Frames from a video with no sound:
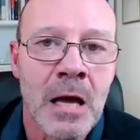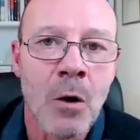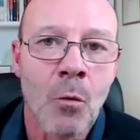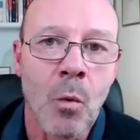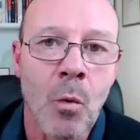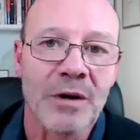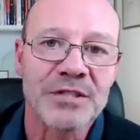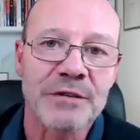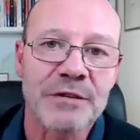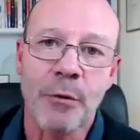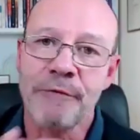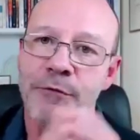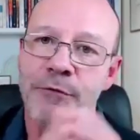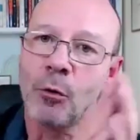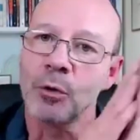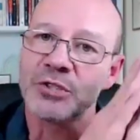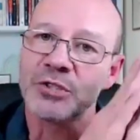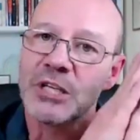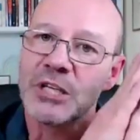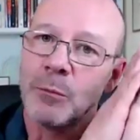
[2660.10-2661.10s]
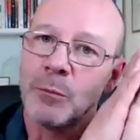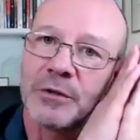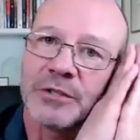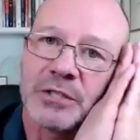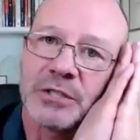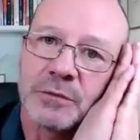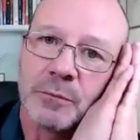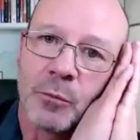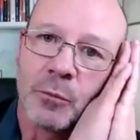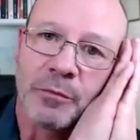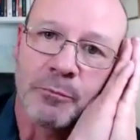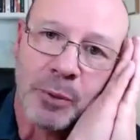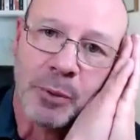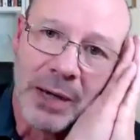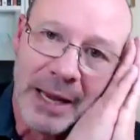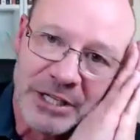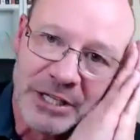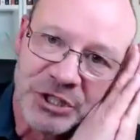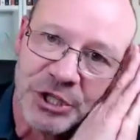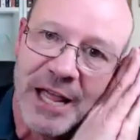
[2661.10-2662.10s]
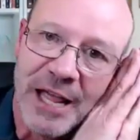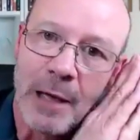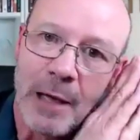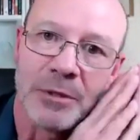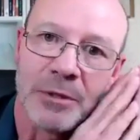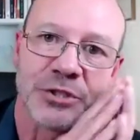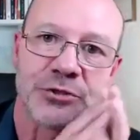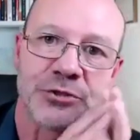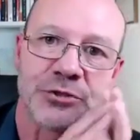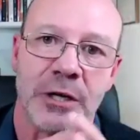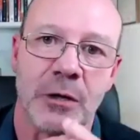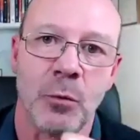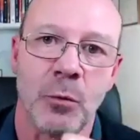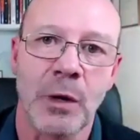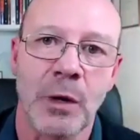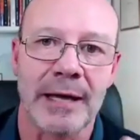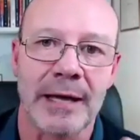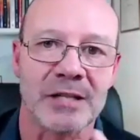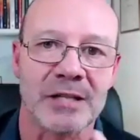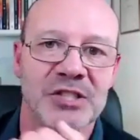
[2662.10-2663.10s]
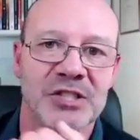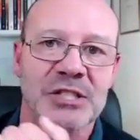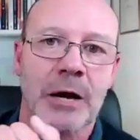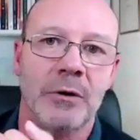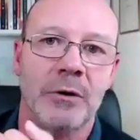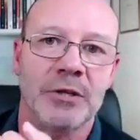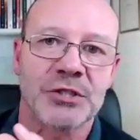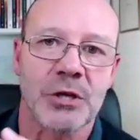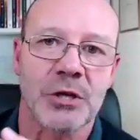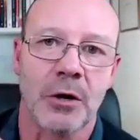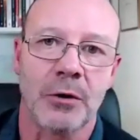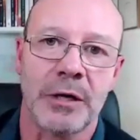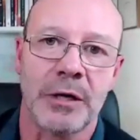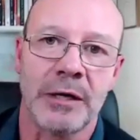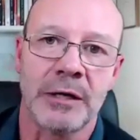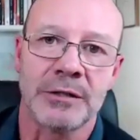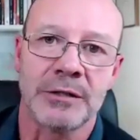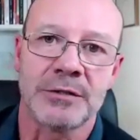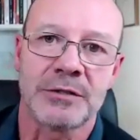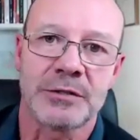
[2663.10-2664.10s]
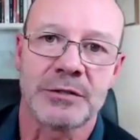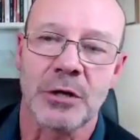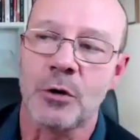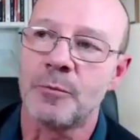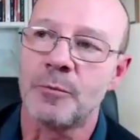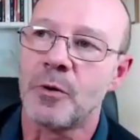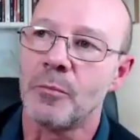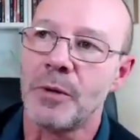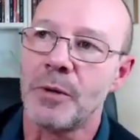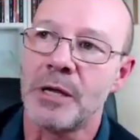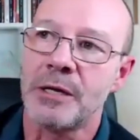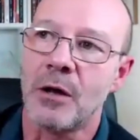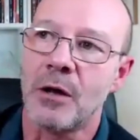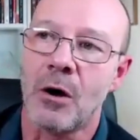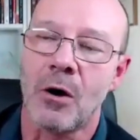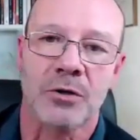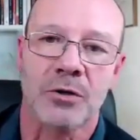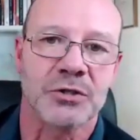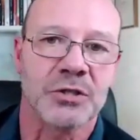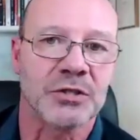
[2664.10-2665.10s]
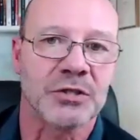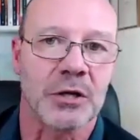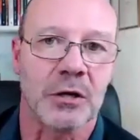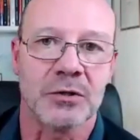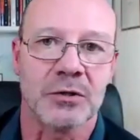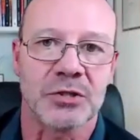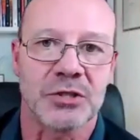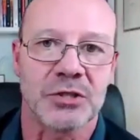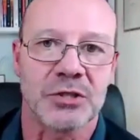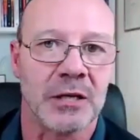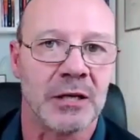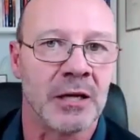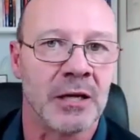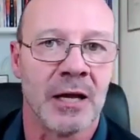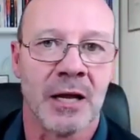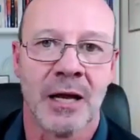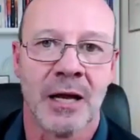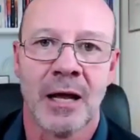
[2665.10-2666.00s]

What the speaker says: Whereas if we fall asleep with pleasure chemistry, we get serotonin, dopamine, oxytocin,